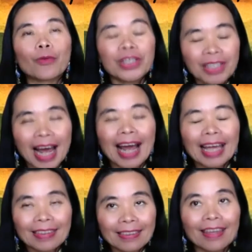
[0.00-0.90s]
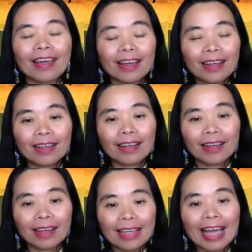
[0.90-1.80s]
I think
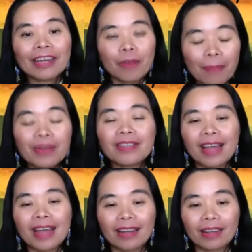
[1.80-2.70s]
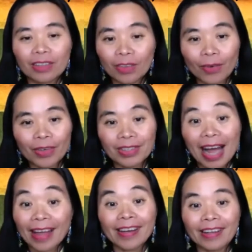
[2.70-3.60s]
can represent the stories
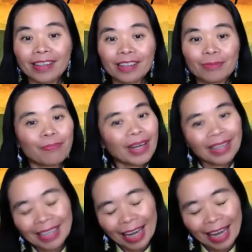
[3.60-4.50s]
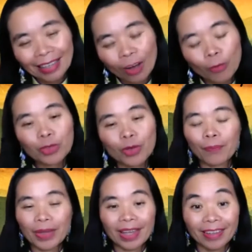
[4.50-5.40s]
I heard, but it can also
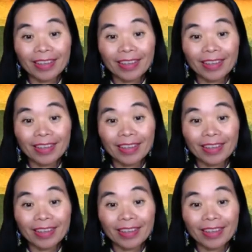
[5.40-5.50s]
be,